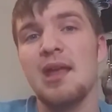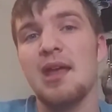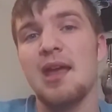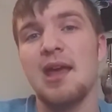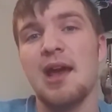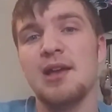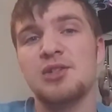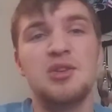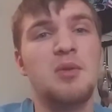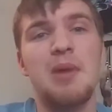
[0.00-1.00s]
and I was
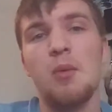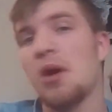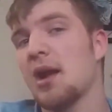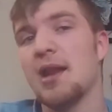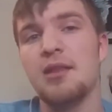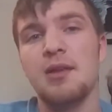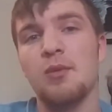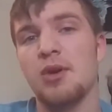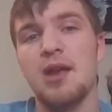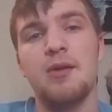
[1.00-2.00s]
doing my work. Then we
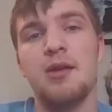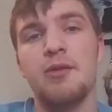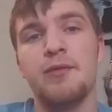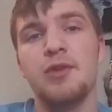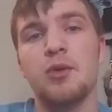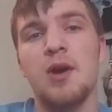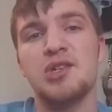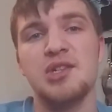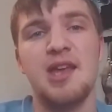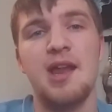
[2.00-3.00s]
were getting ready to review the
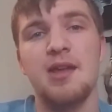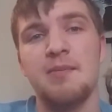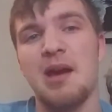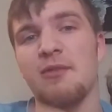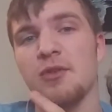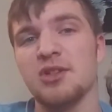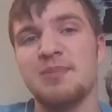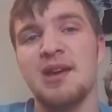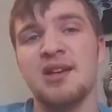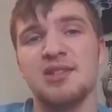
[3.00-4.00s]
questions. I had a mouthful of
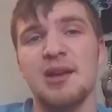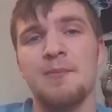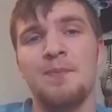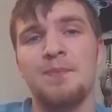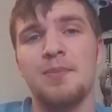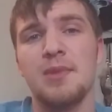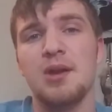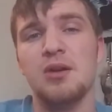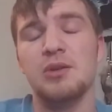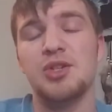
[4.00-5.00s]
spit. I was like,
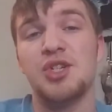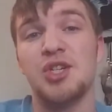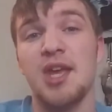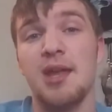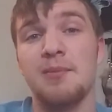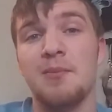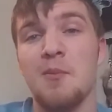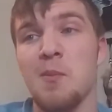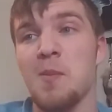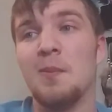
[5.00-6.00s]
"Oh shit!"
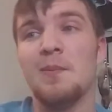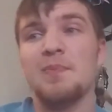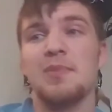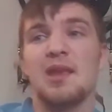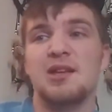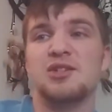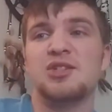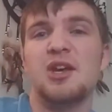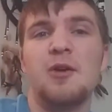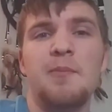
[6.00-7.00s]
And
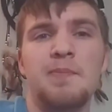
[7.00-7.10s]
so